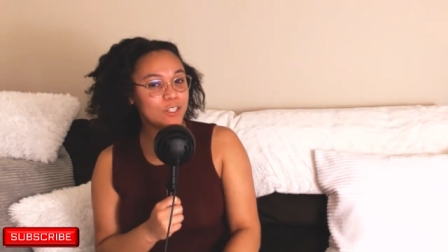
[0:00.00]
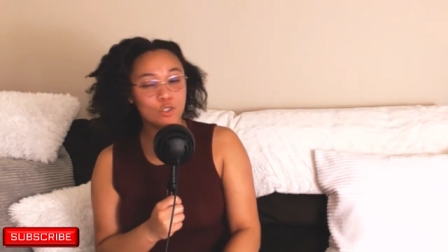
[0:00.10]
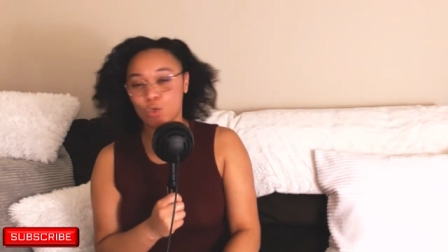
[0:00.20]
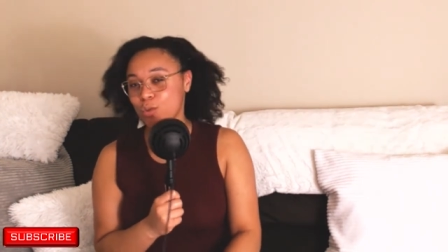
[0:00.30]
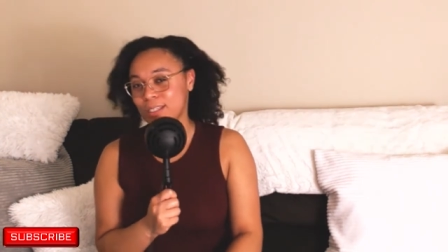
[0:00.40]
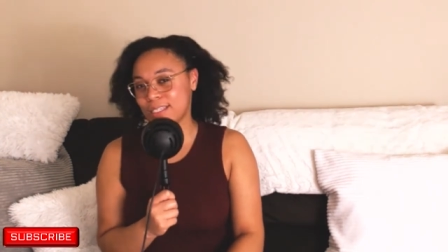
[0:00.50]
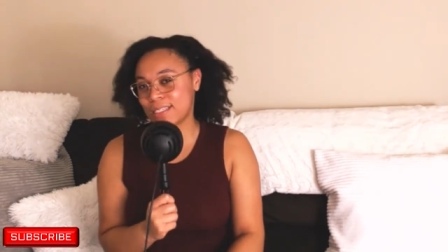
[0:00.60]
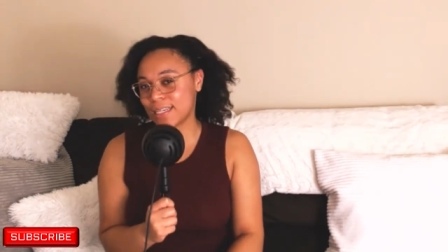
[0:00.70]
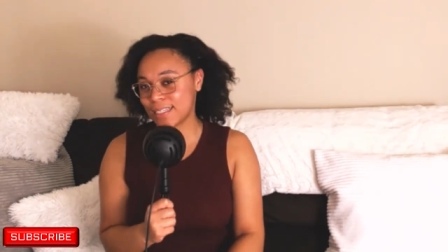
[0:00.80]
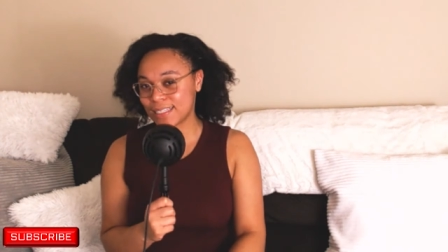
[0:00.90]

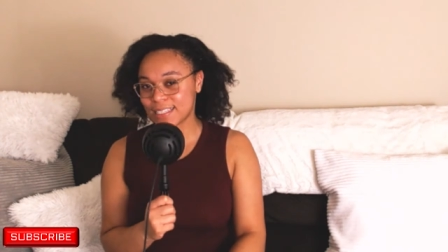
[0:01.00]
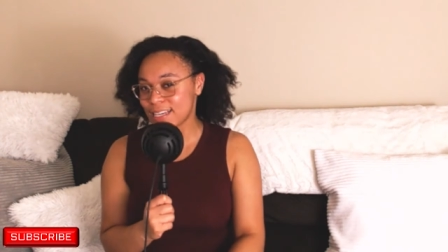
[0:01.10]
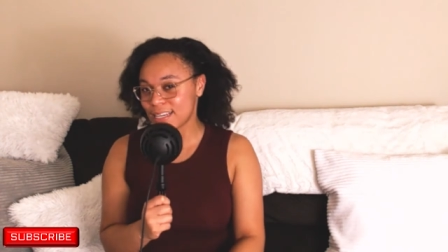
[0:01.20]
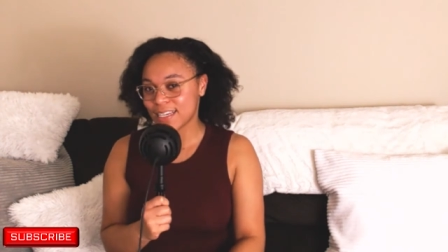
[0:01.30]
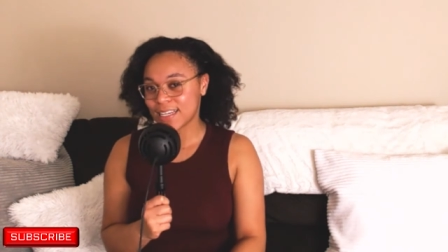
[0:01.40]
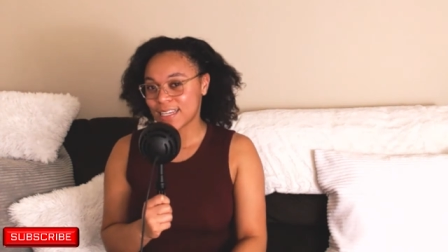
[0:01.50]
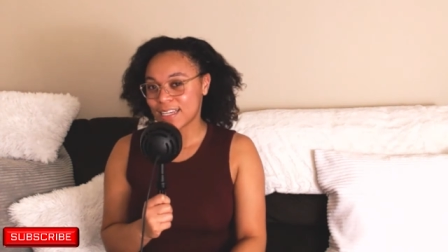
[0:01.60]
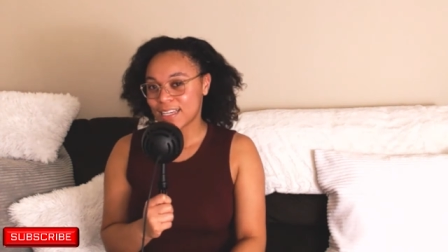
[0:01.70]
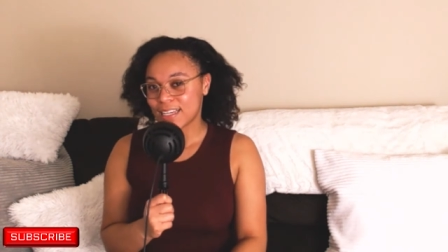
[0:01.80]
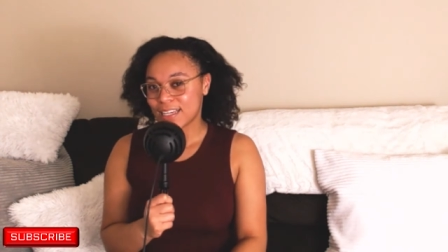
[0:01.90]
$2.60.
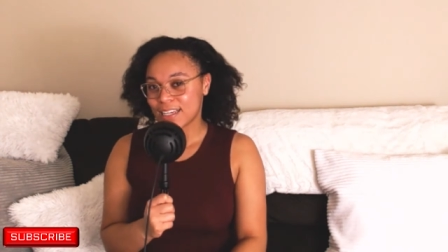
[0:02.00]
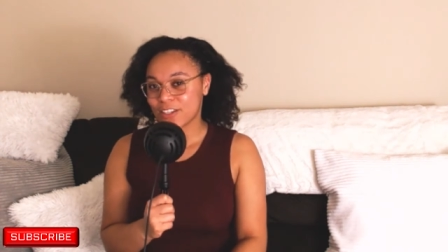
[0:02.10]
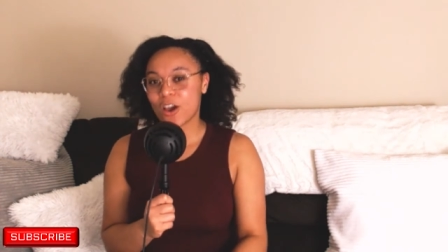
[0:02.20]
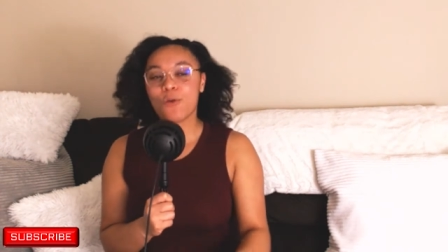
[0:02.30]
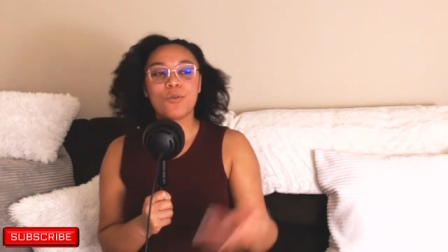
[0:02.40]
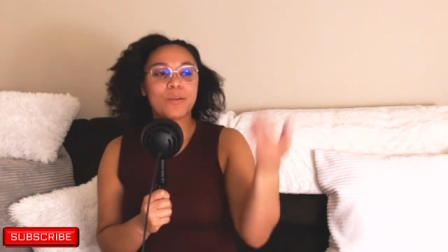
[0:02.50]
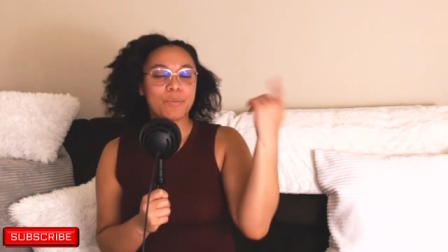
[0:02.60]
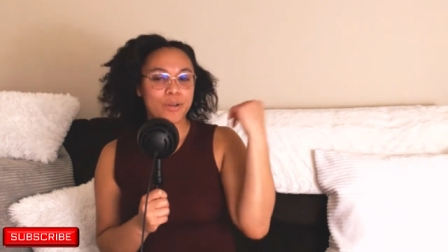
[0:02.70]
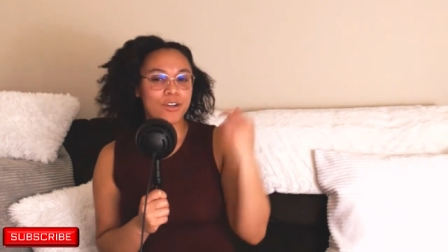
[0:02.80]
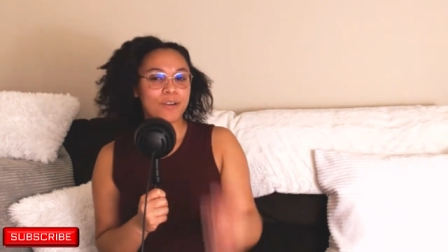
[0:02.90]
Y'all want to
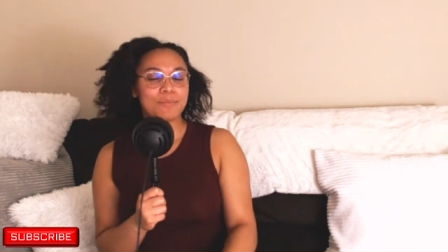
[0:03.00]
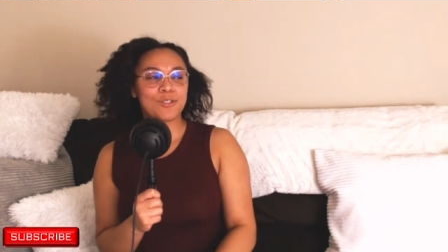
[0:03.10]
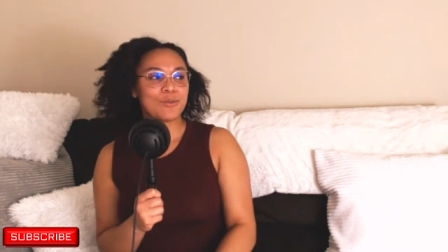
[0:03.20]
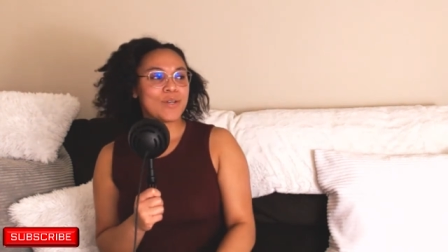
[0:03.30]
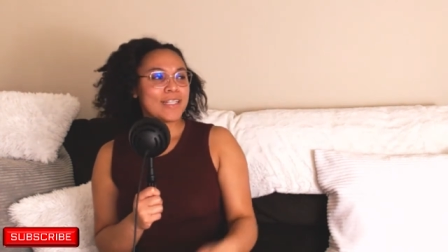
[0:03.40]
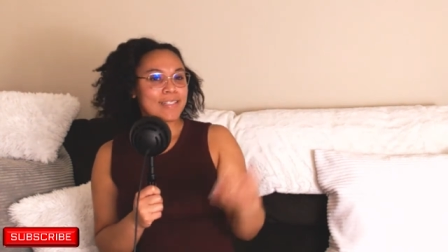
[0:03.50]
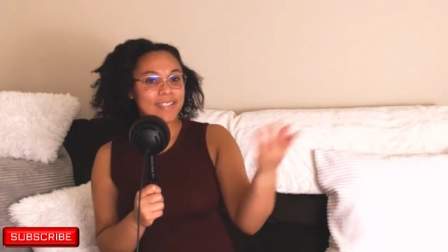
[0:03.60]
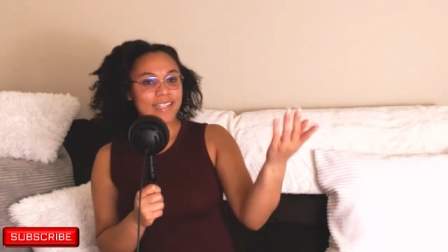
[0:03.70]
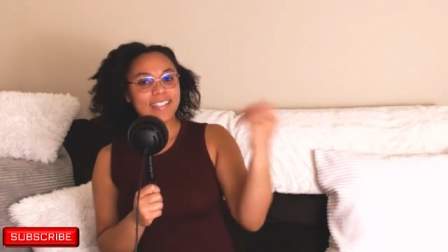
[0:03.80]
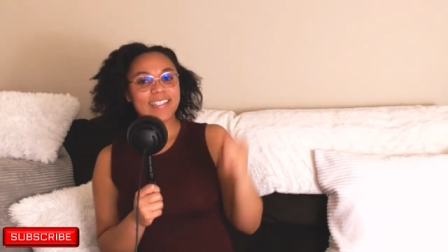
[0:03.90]
put it up to
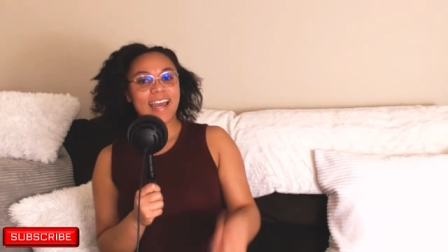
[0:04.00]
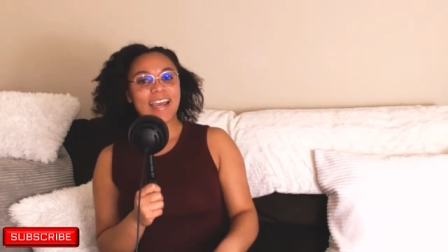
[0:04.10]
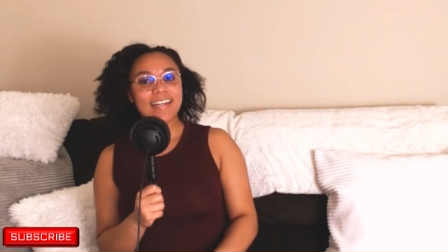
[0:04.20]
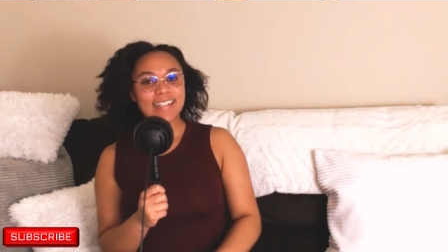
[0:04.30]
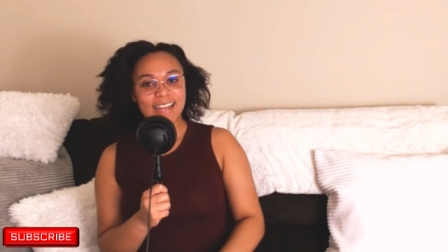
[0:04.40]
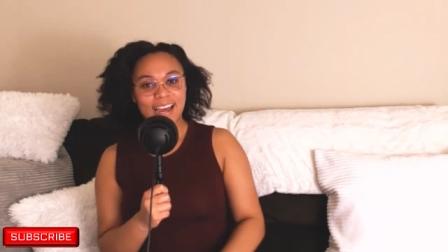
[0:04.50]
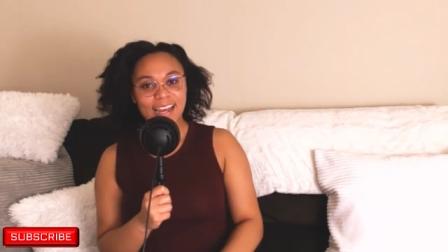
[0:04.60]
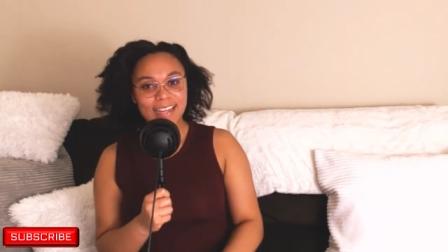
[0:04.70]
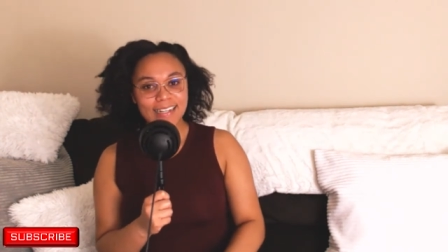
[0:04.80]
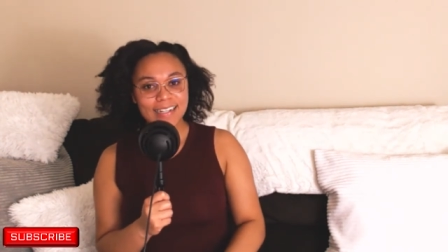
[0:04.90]

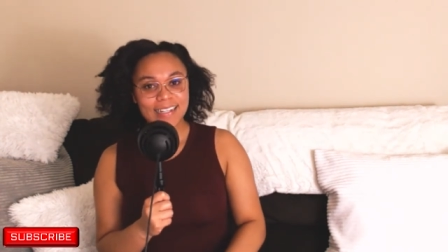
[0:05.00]
$6.99.